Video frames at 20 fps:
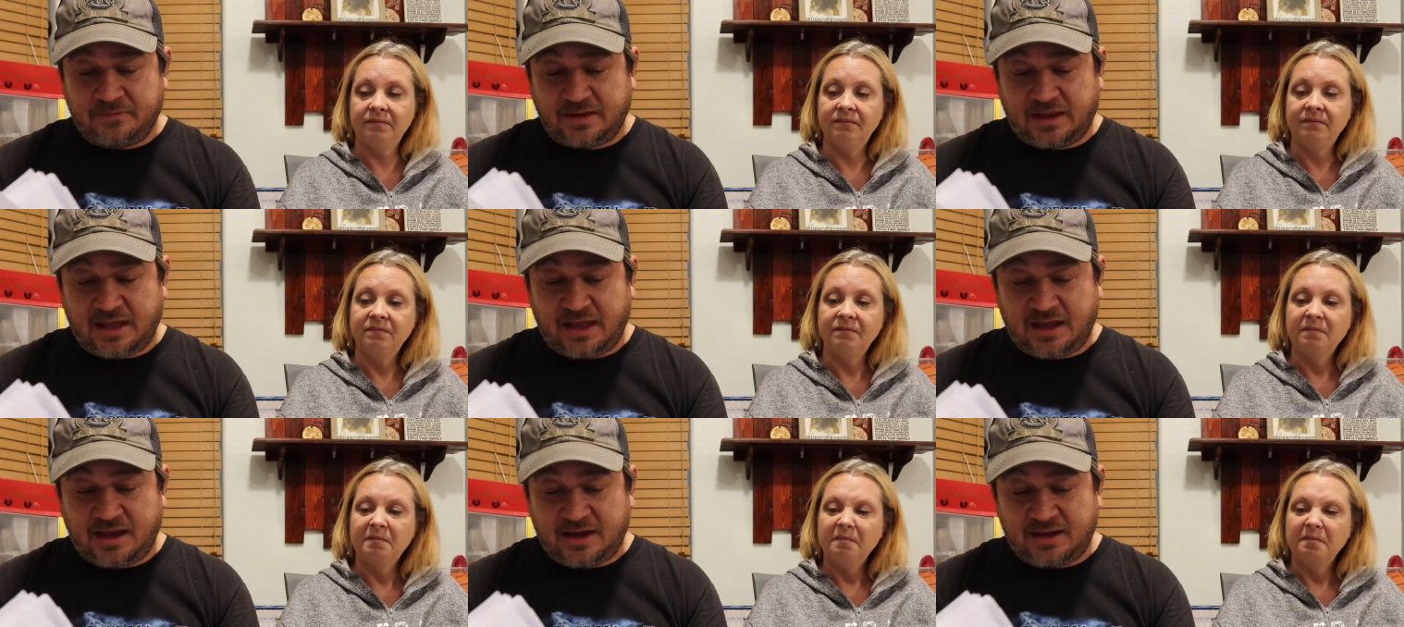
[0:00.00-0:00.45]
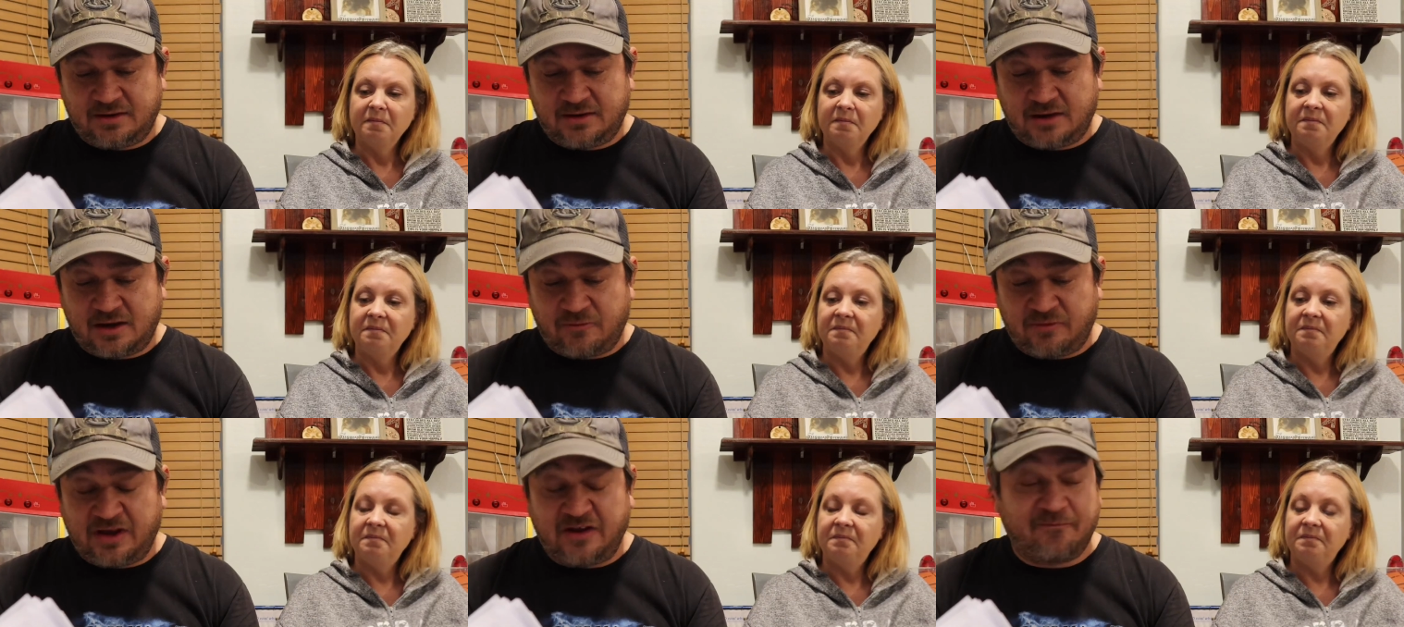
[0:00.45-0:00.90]
Speaker 1: And
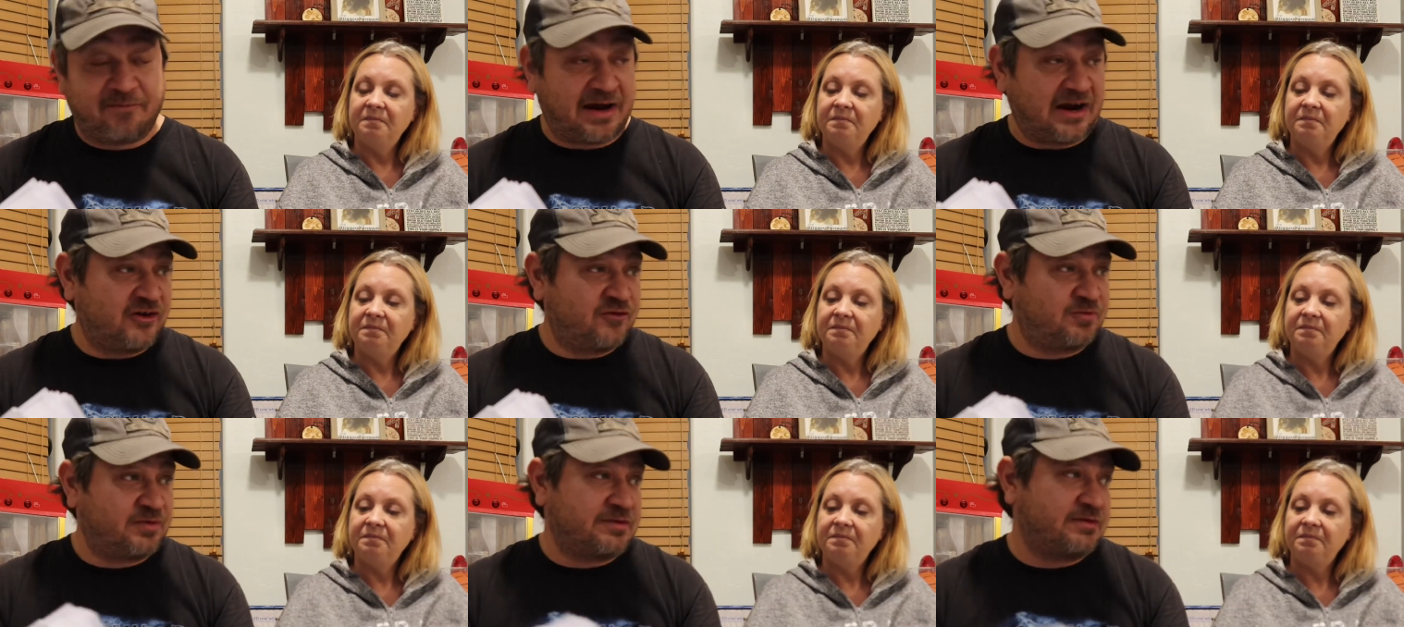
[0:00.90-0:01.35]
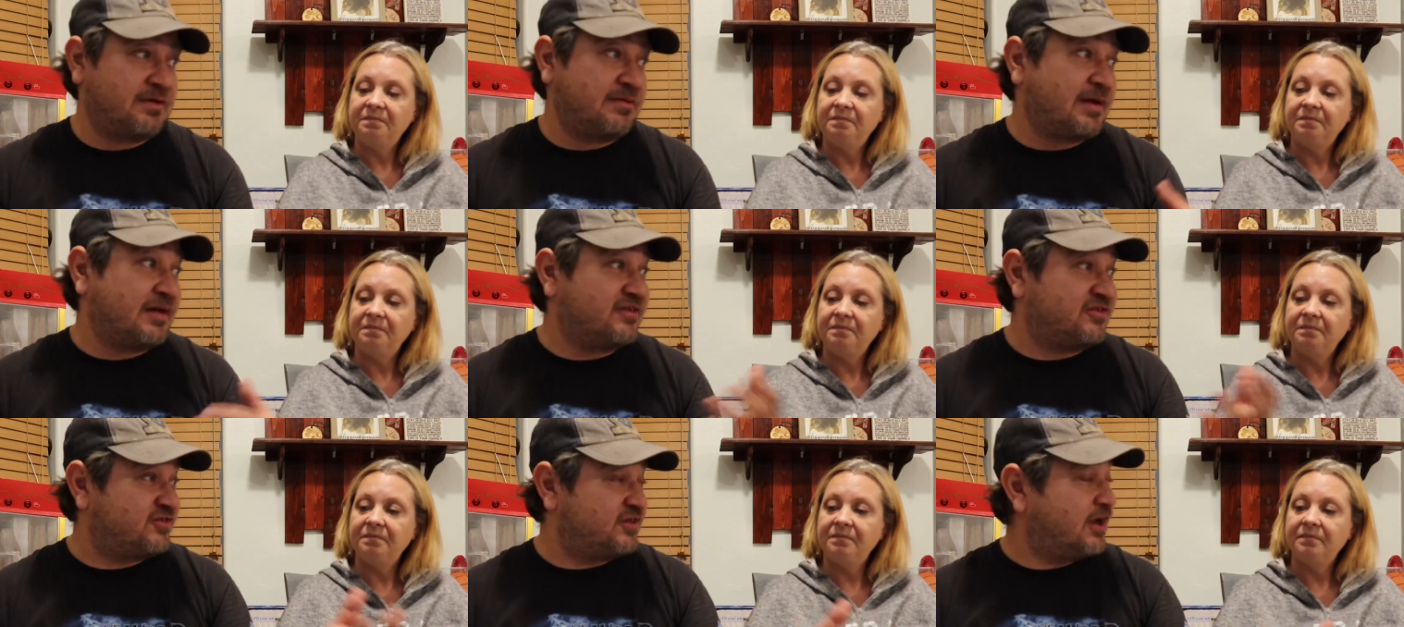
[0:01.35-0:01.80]
uh, we have buyer's premium
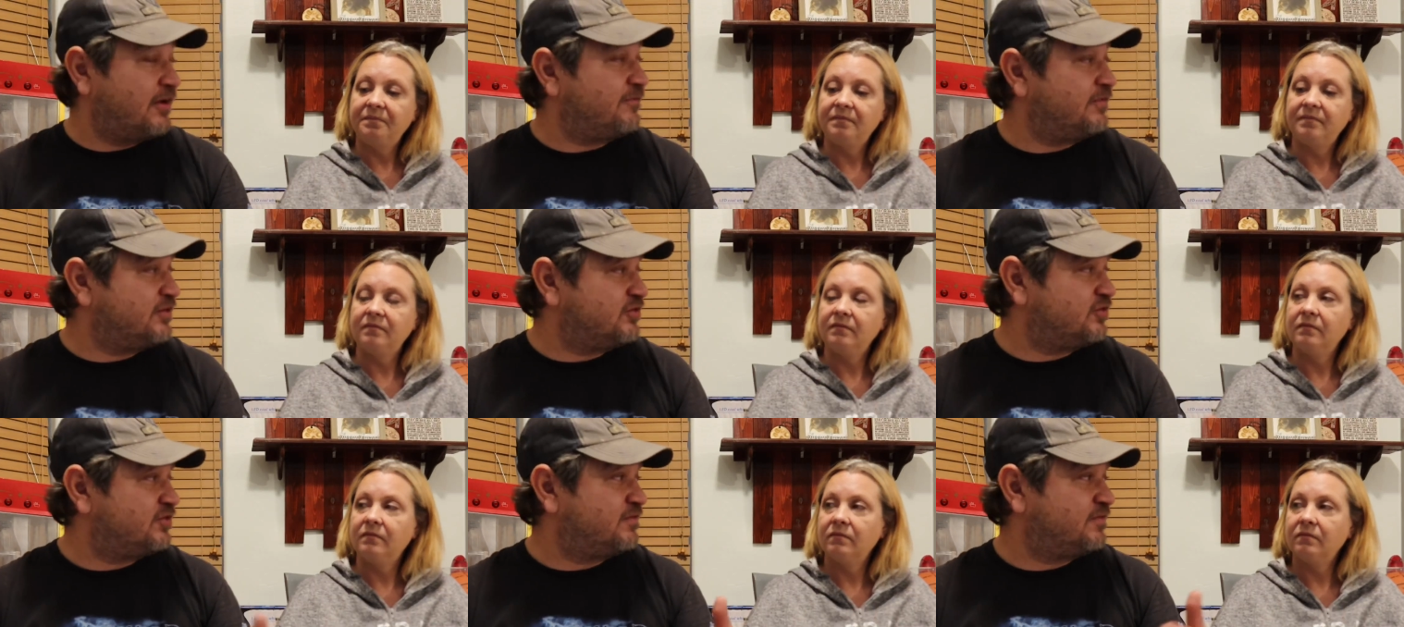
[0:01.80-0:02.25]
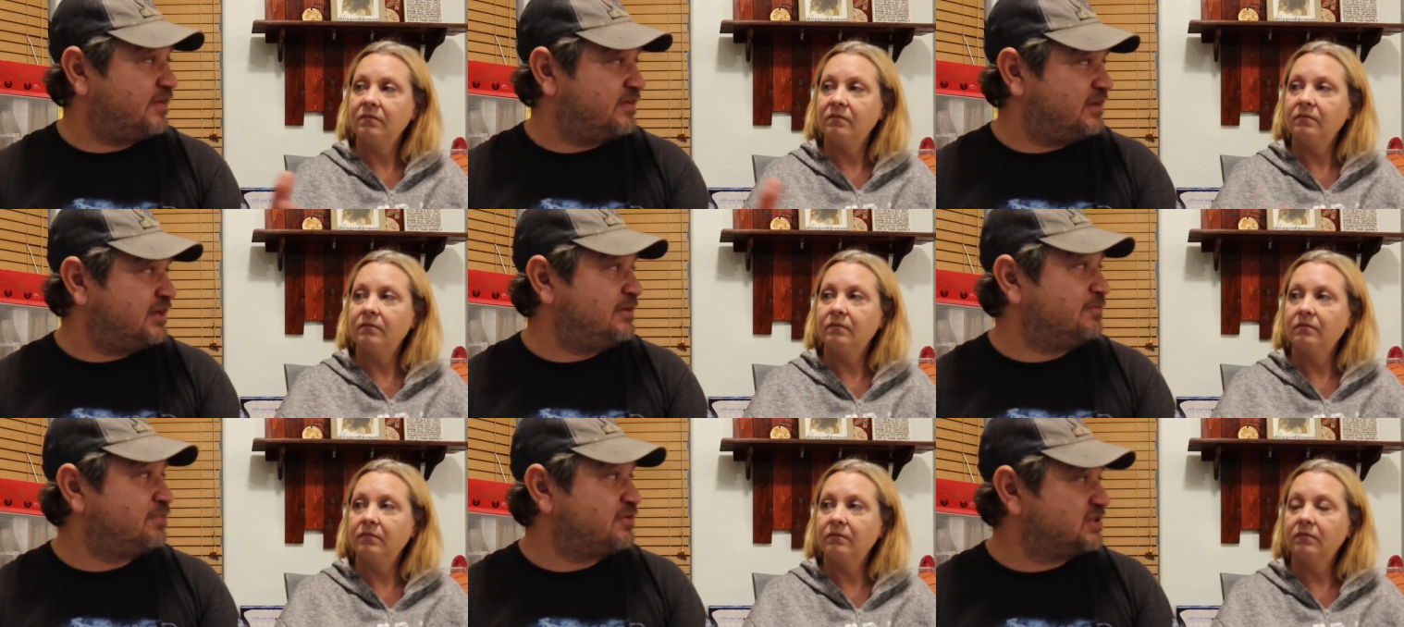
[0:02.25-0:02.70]
on the stuff, which is
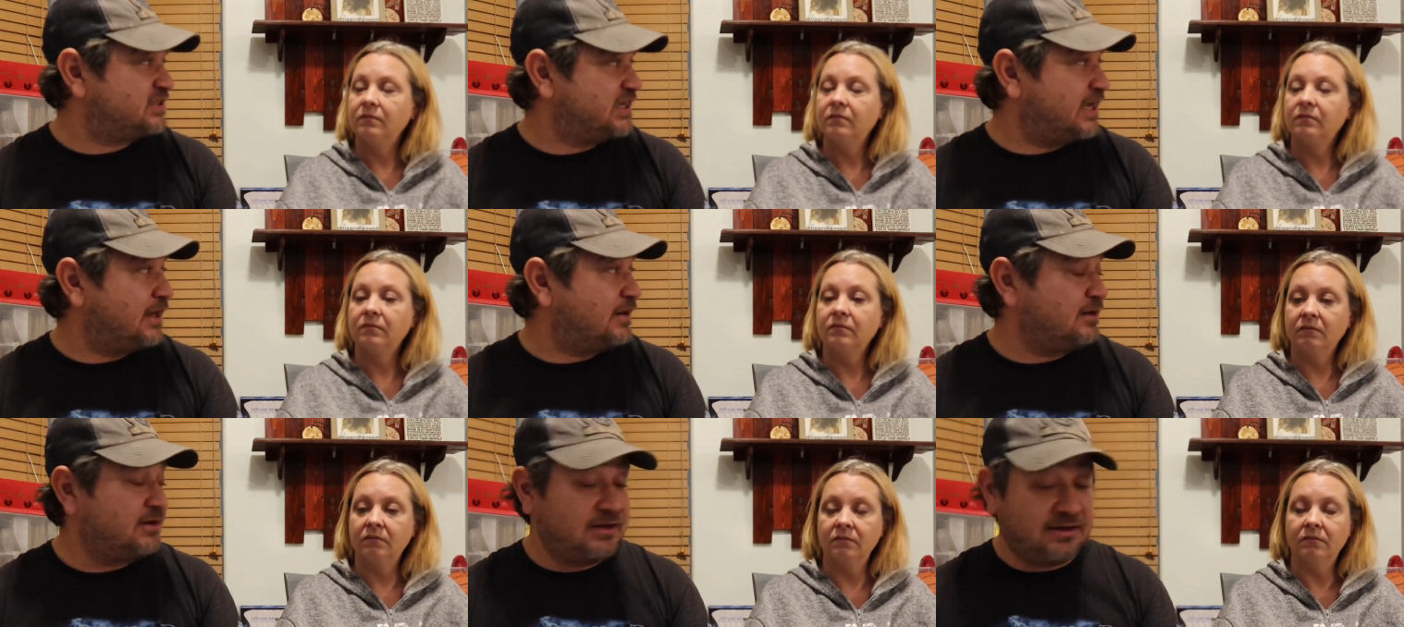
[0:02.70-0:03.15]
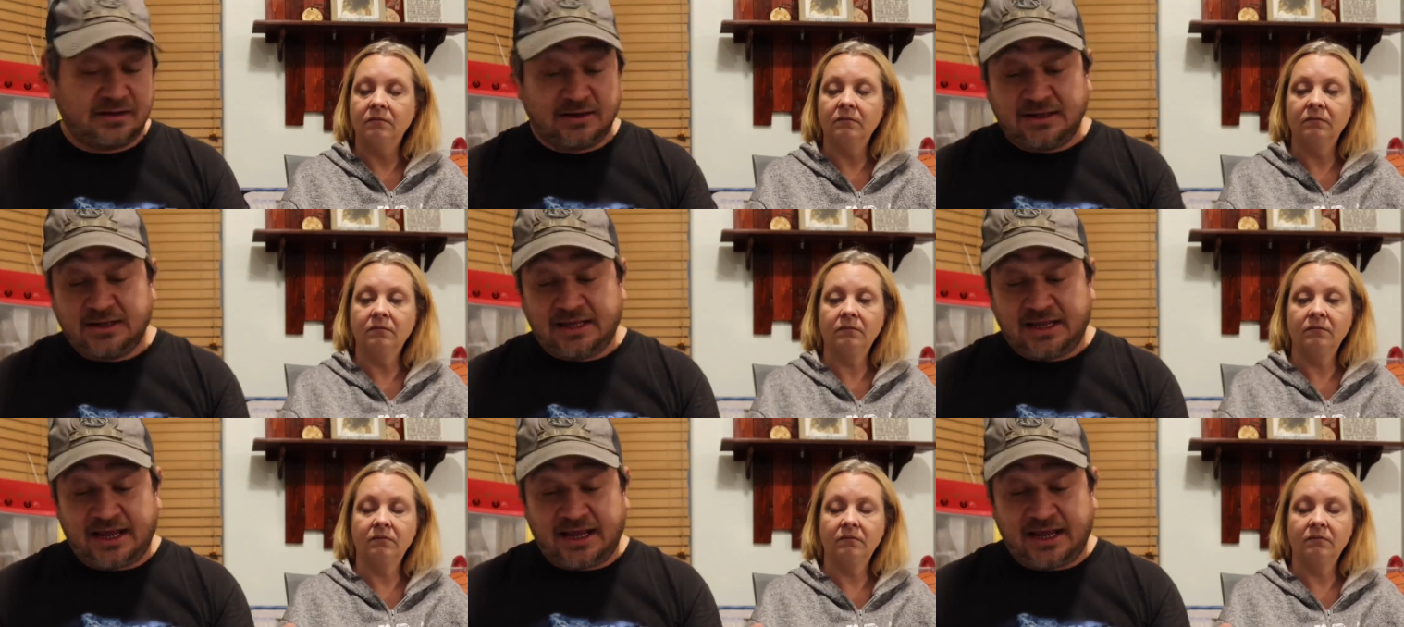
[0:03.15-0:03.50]
15%. mm -hmm.